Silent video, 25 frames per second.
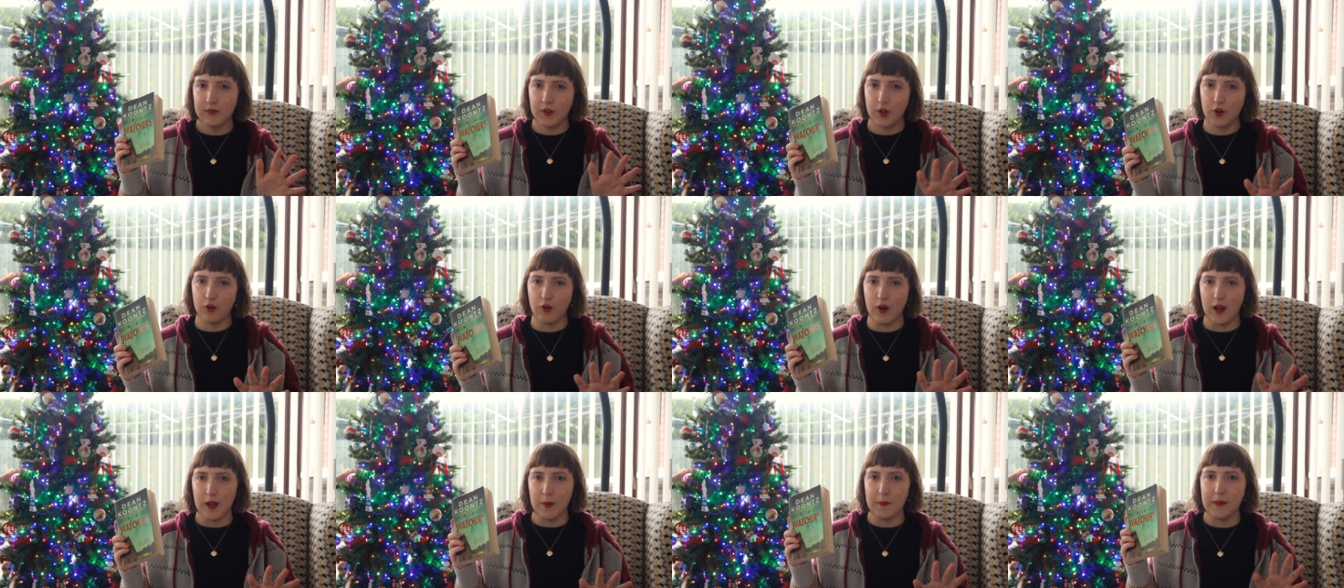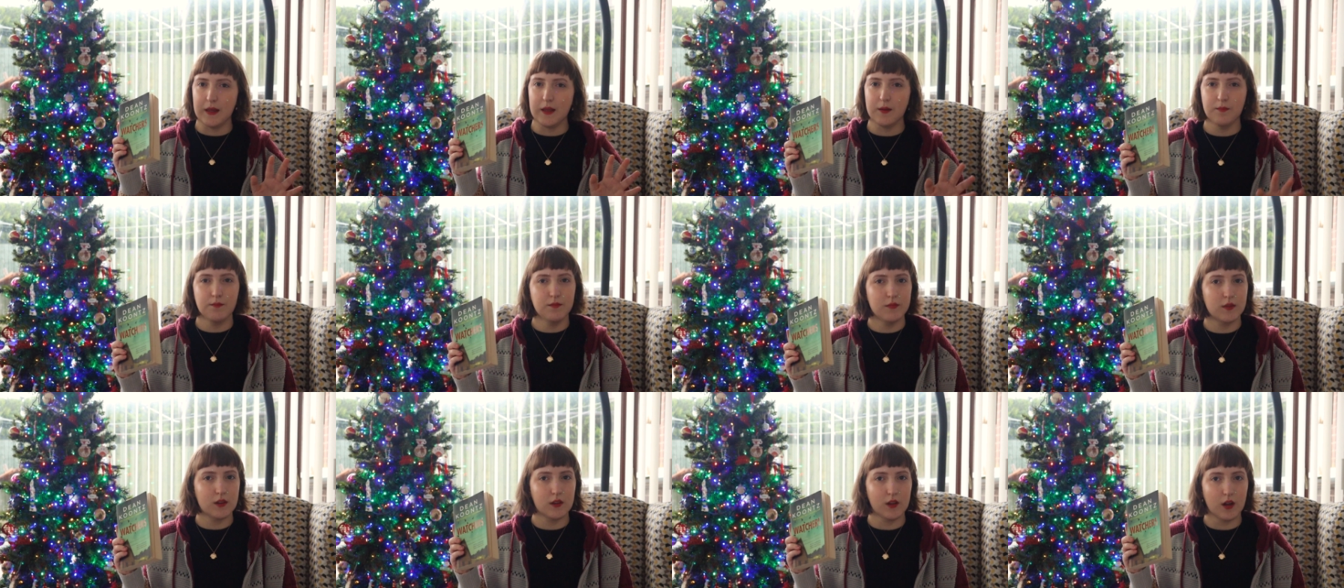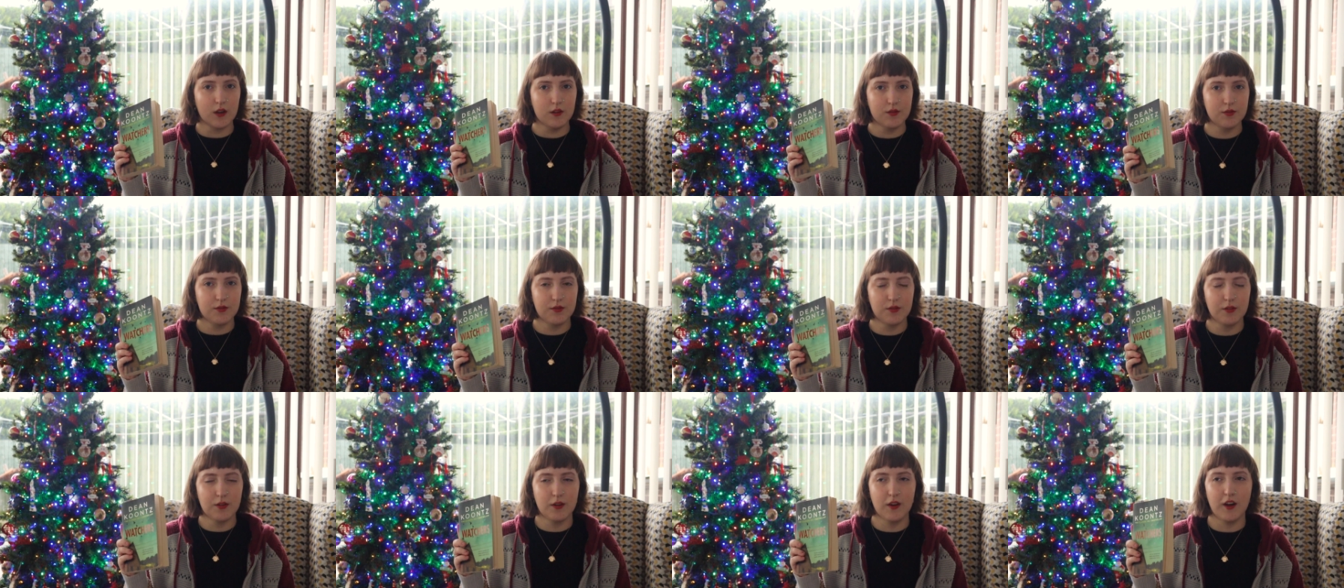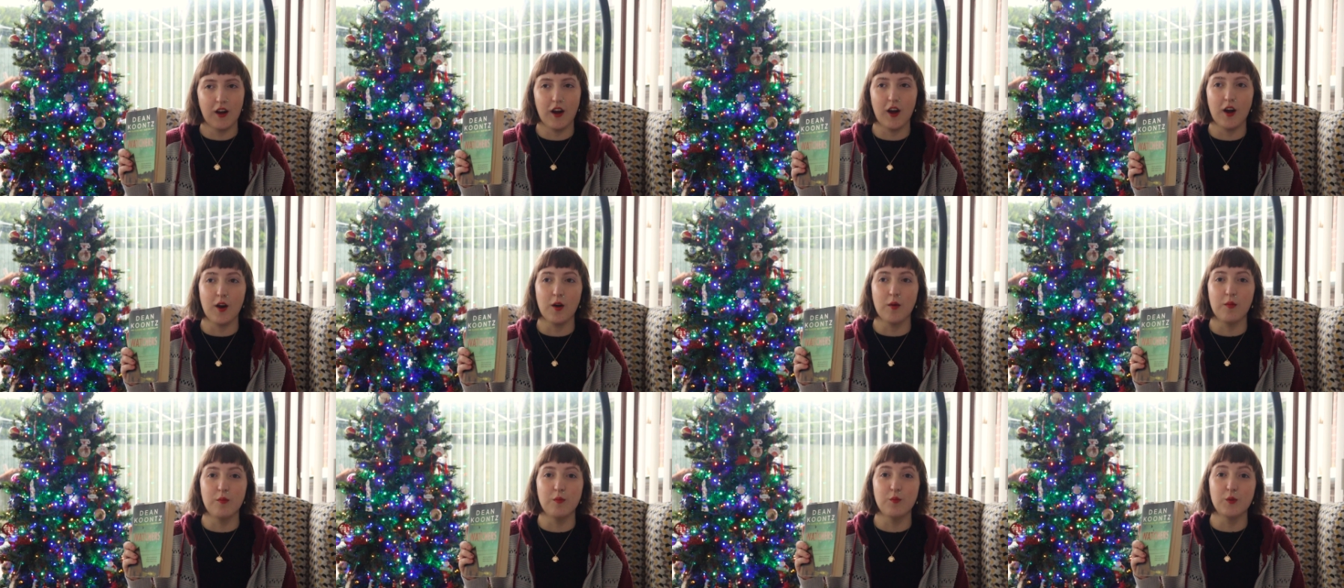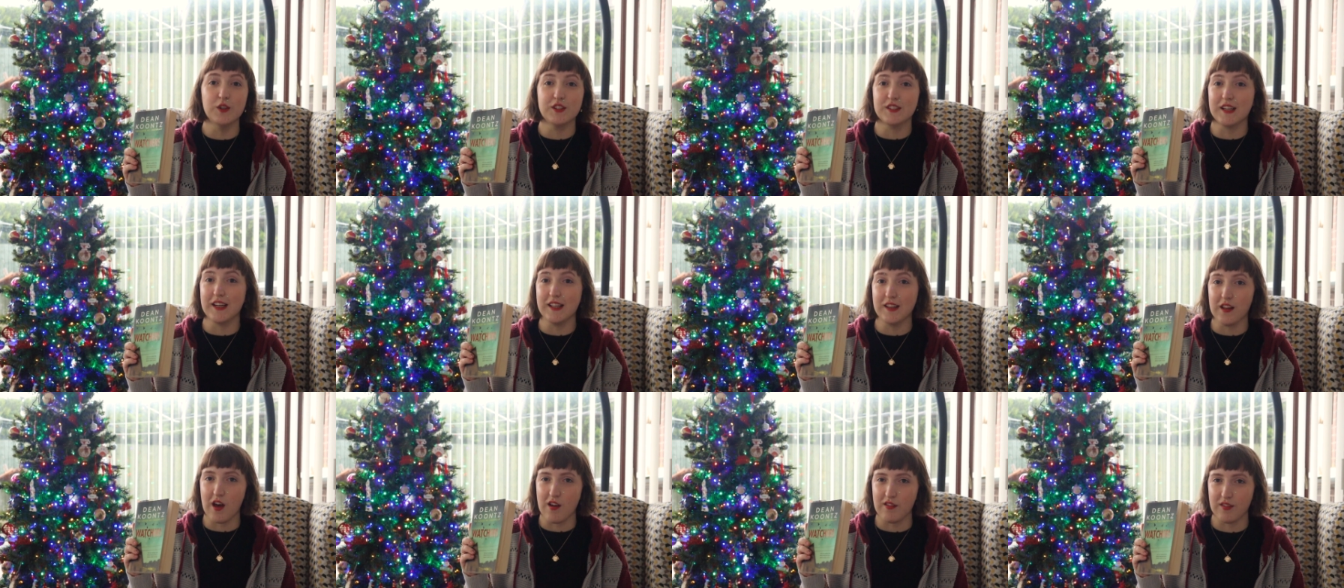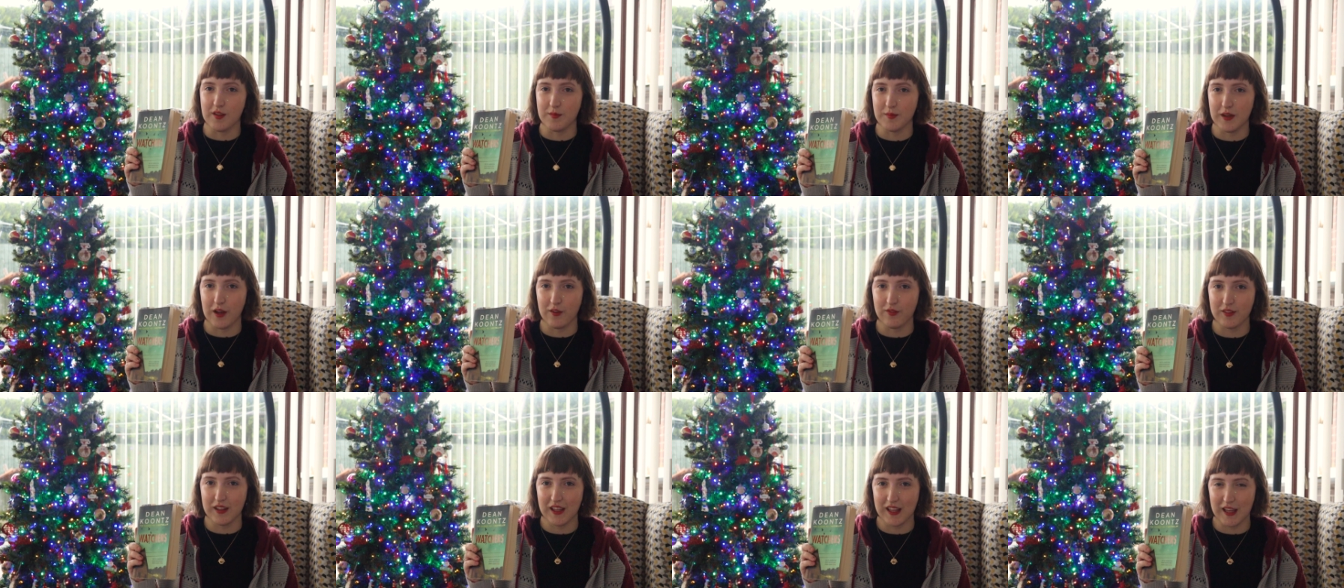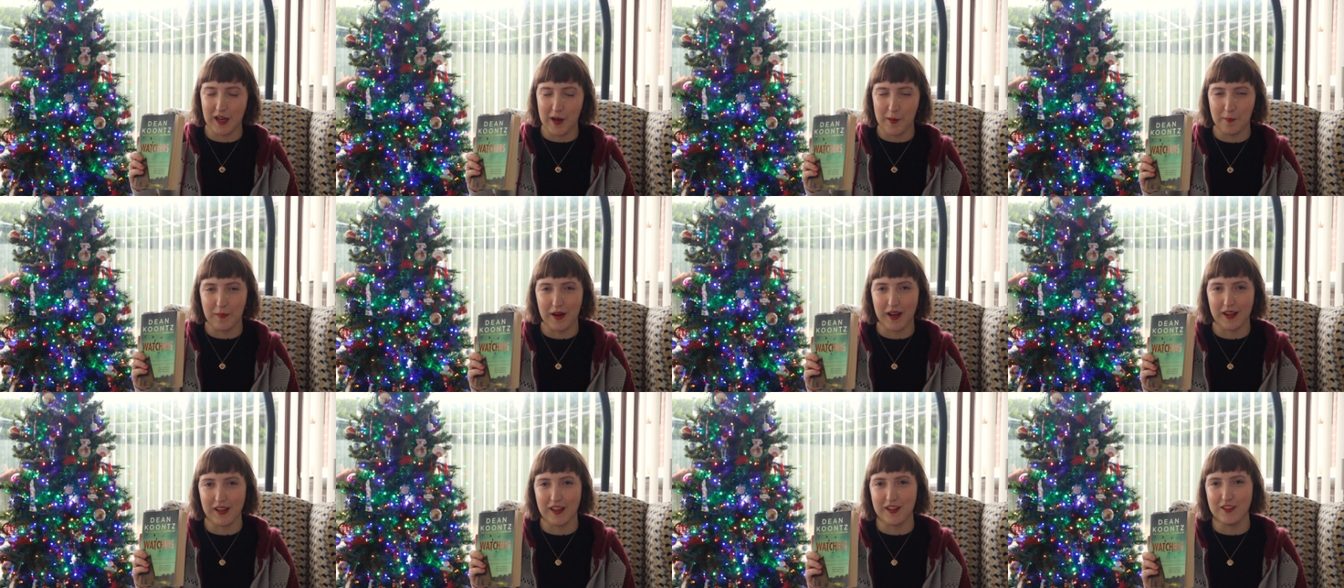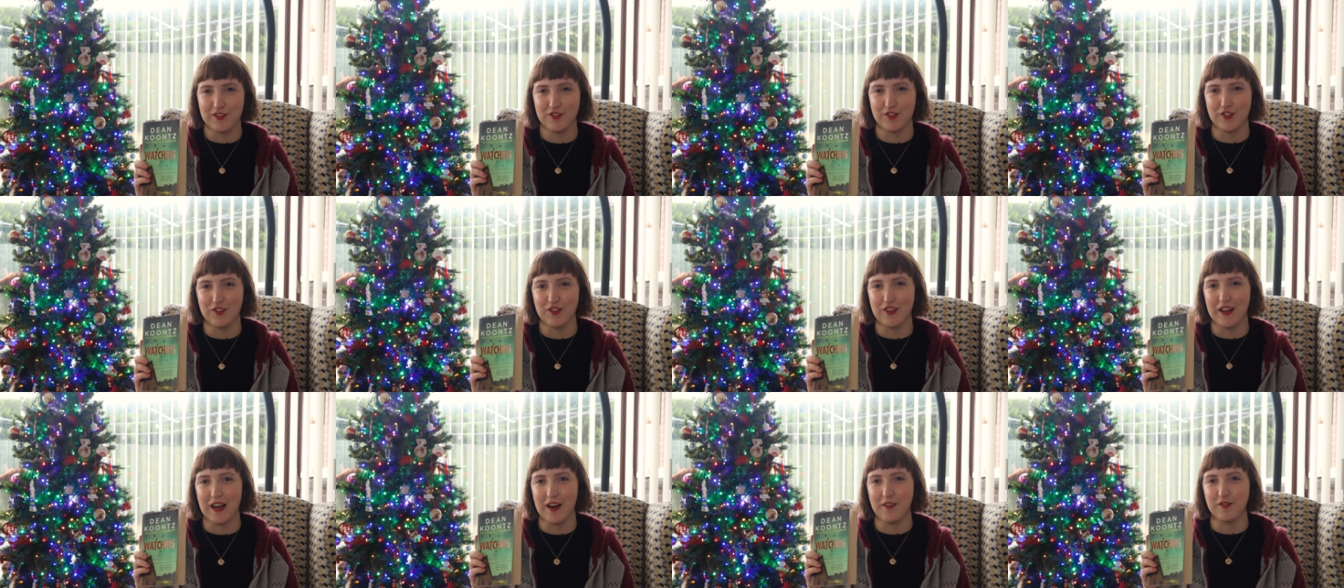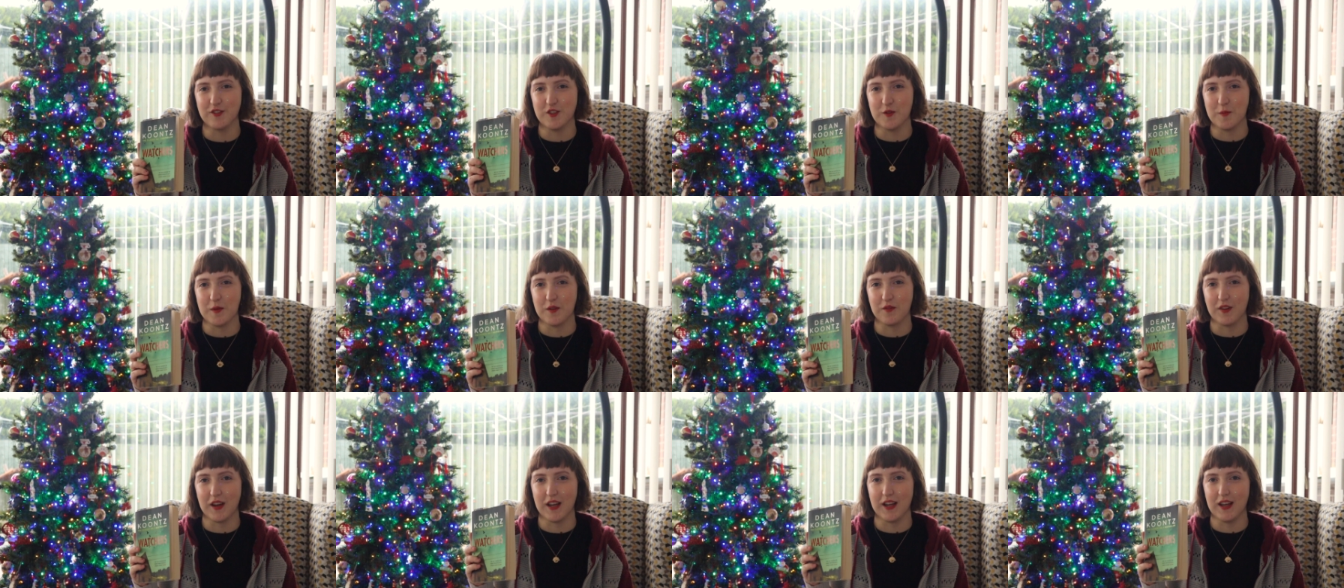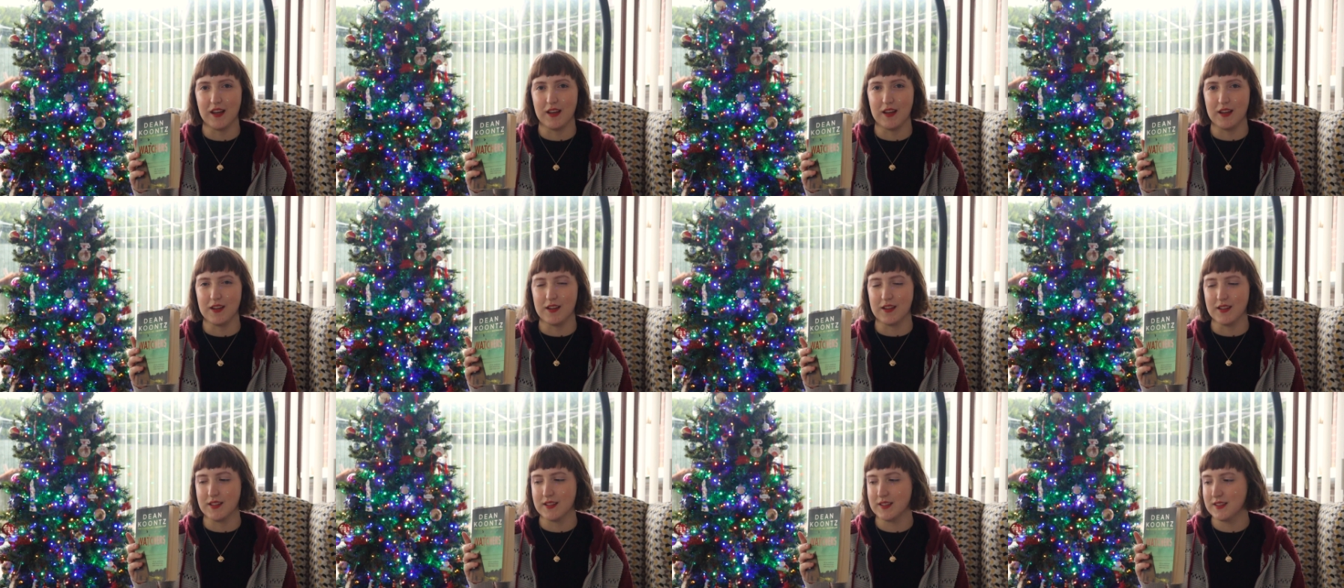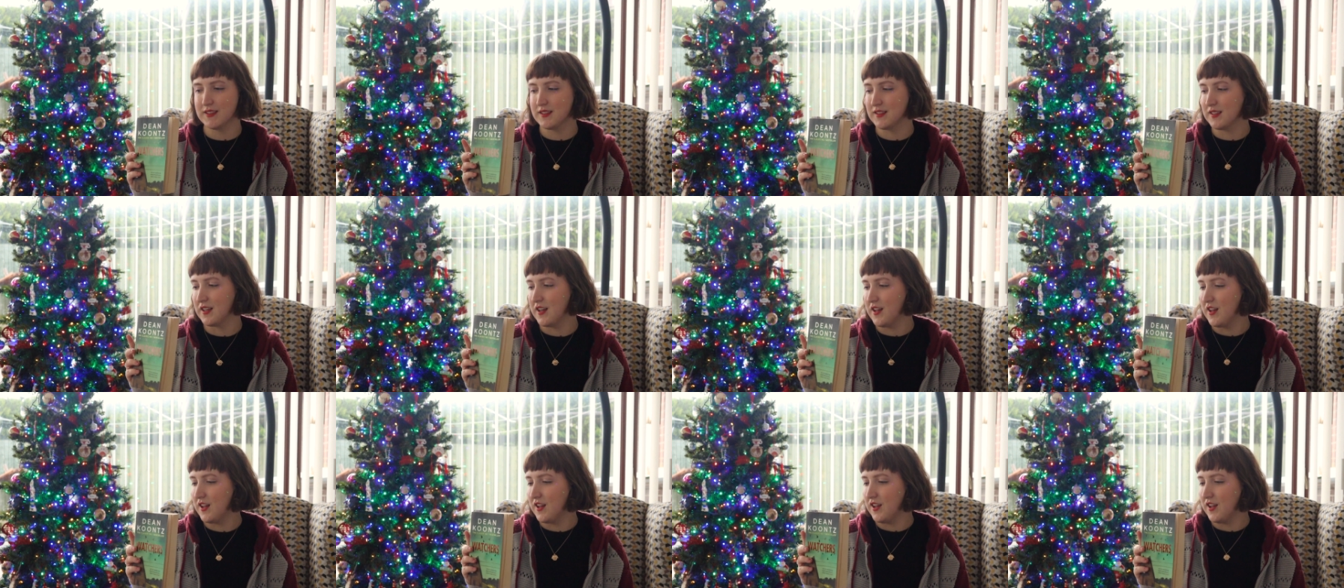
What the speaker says: crimey stuff, which I love. I'm definitely getting back into after a bit of a hiatus